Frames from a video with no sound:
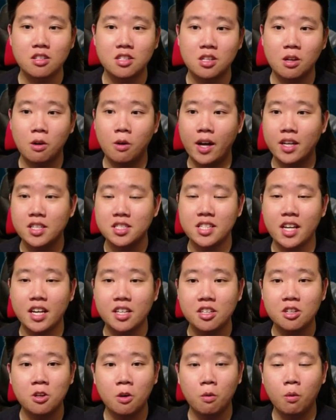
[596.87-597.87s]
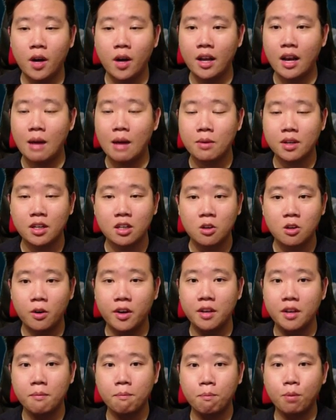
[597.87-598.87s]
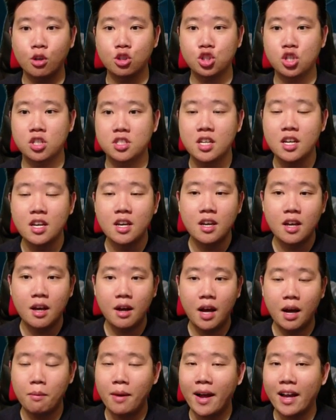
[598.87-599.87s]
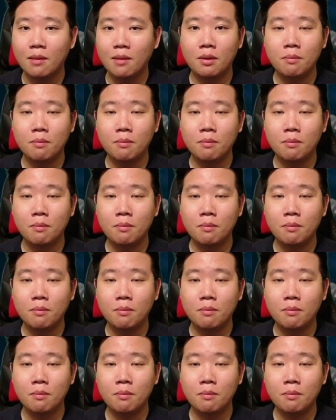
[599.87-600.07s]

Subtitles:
So I said, you know what, I'm going to go ahead and purchase Hannibal